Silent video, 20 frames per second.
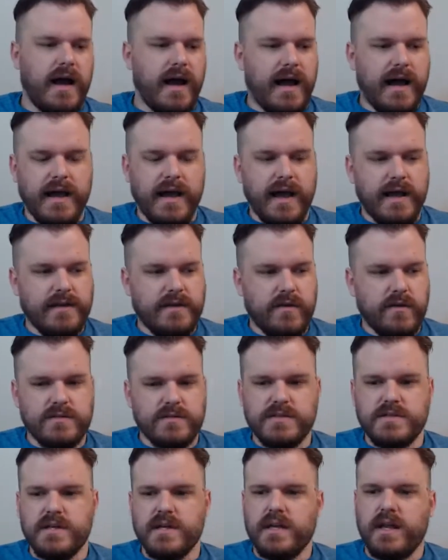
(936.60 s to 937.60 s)
I
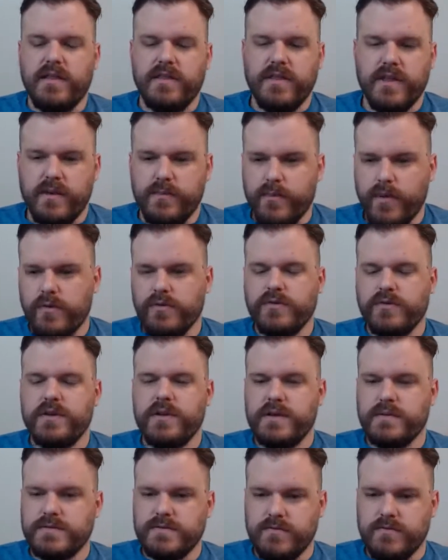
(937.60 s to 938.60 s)
don't see it. I think both
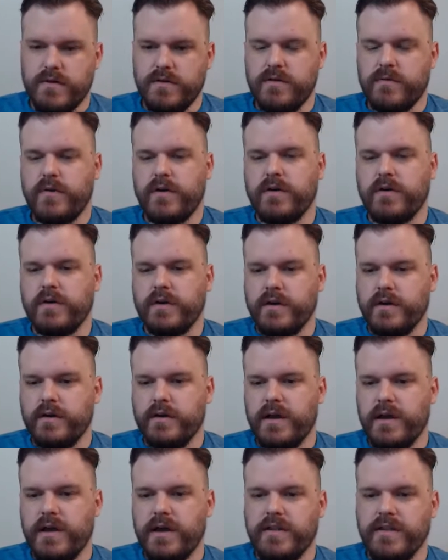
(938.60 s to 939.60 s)
teams run the ball
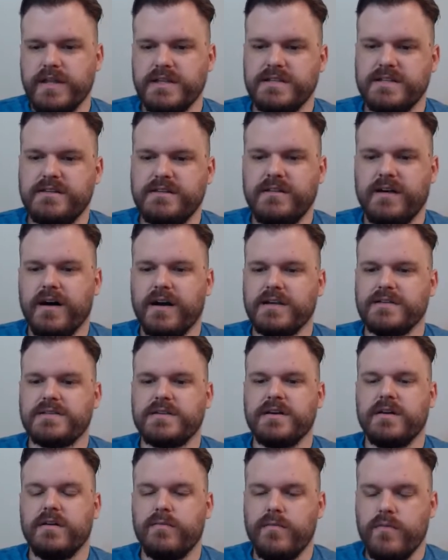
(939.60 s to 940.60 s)
here. This clock
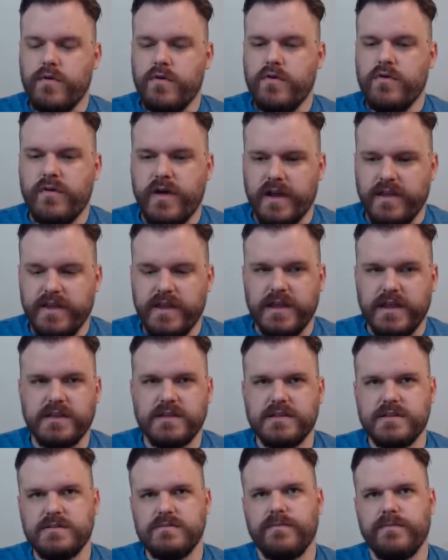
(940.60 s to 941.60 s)
is going to move. I
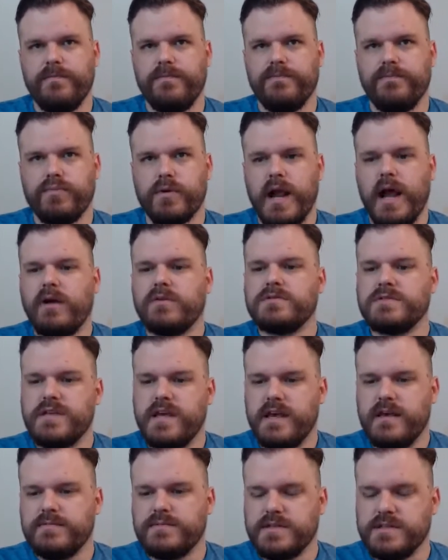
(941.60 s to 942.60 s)
think Browns
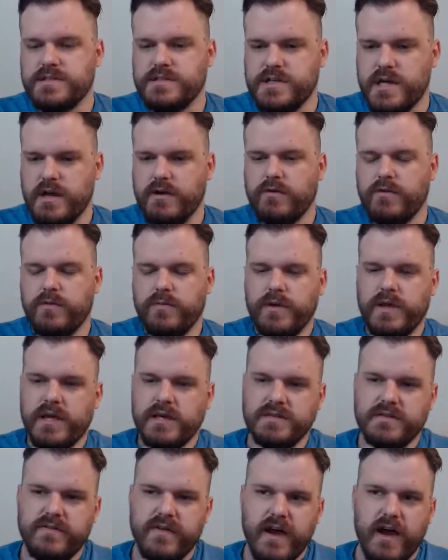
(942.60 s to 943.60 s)
games in general,
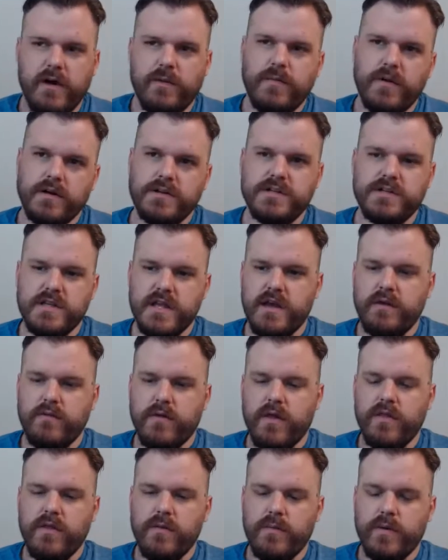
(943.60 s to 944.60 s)
because of how much they
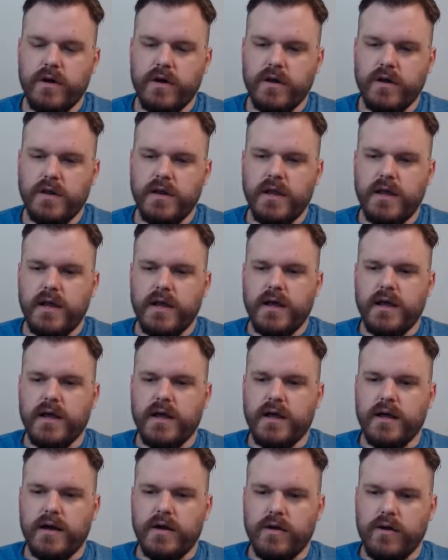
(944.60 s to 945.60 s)
run the ball,
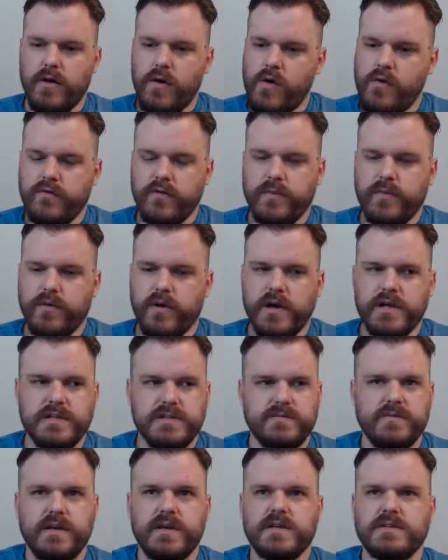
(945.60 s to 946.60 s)
are
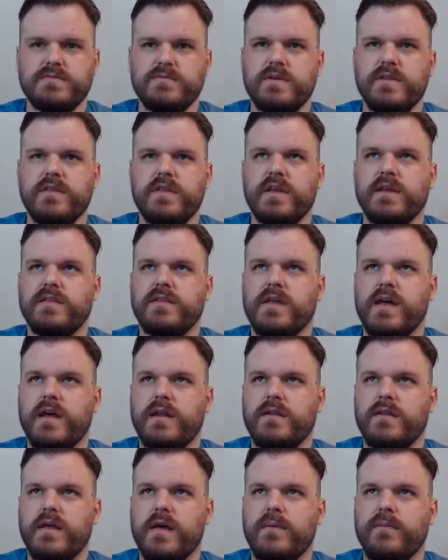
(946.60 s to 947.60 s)
overpriced because we think
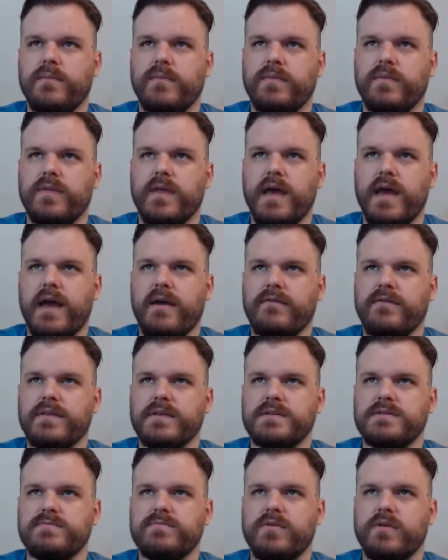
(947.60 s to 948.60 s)
that they have
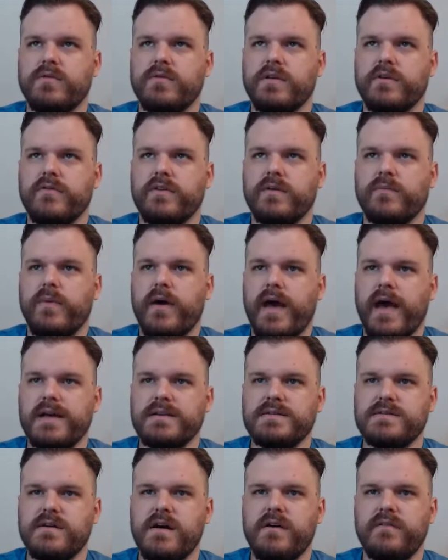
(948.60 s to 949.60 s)
this prolific
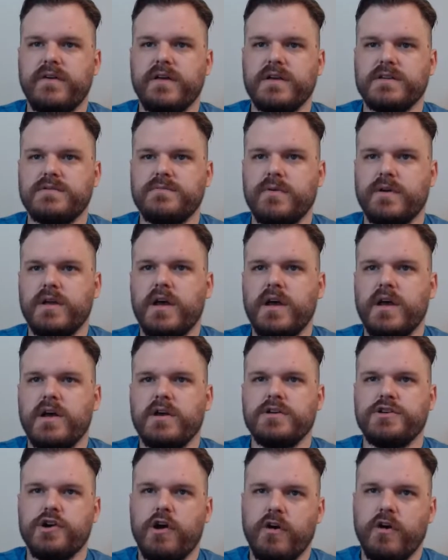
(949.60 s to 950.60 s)
pass offense. But
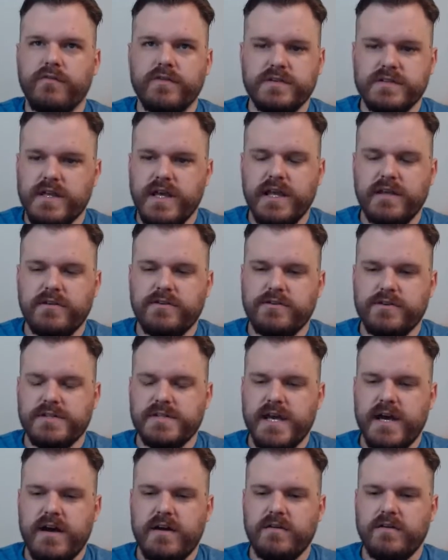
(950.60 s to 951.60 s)
Jarvis
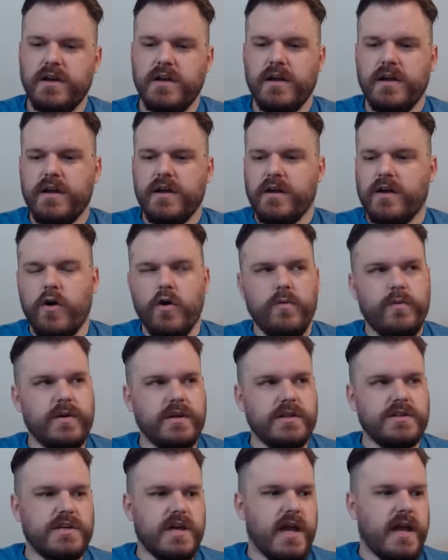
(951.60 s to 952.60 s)
Landry's out.
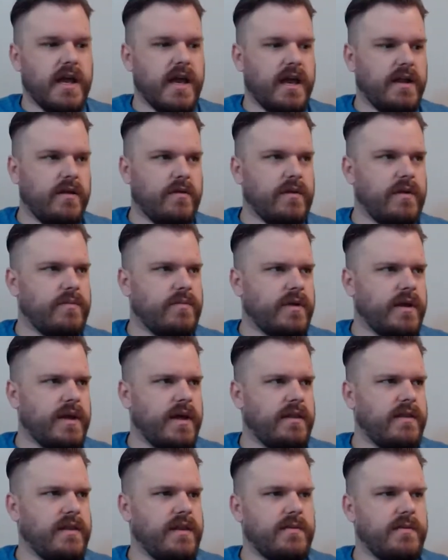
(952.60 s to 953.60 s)
OBJ, I know he
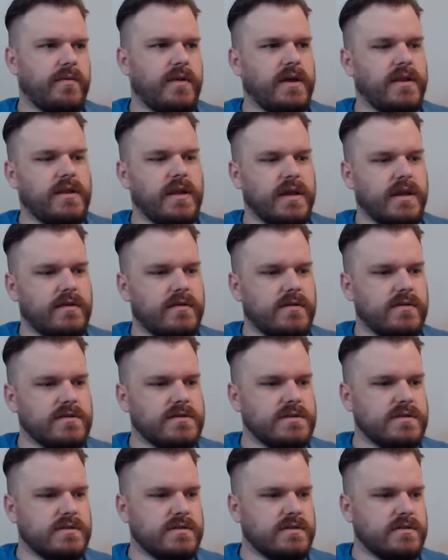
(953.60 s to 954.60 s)
played. I think he played like
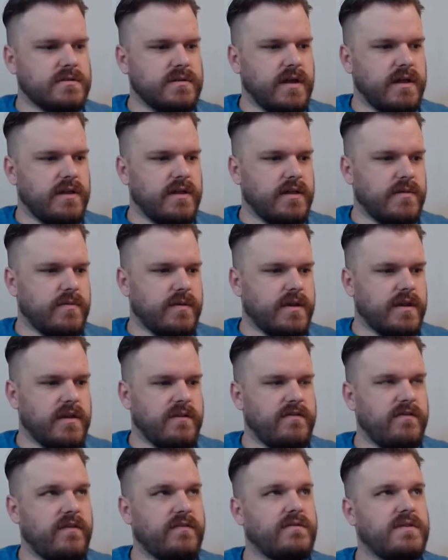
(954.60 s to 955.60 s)

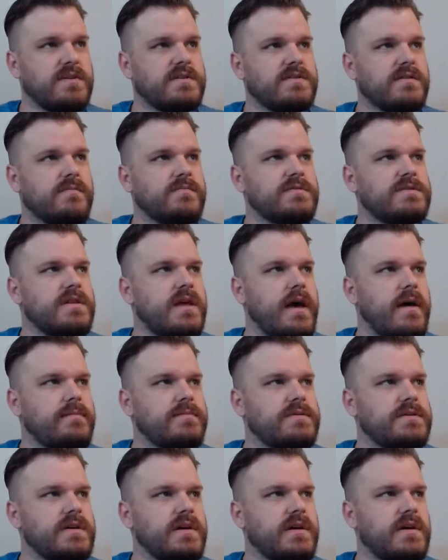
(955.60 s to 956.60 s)
50 some
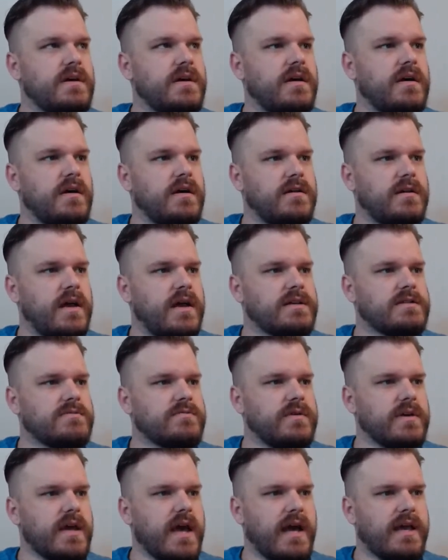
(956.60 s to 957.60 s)
snaps
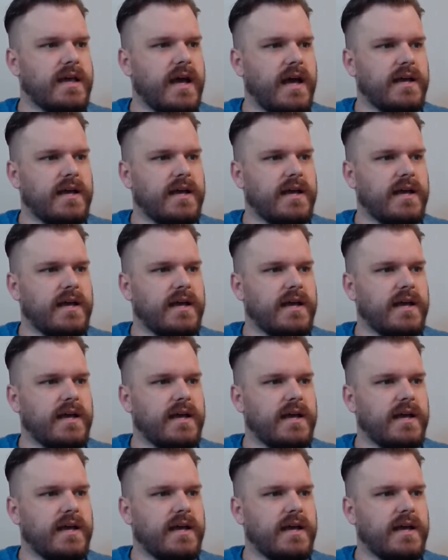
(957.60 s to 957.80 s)
last week.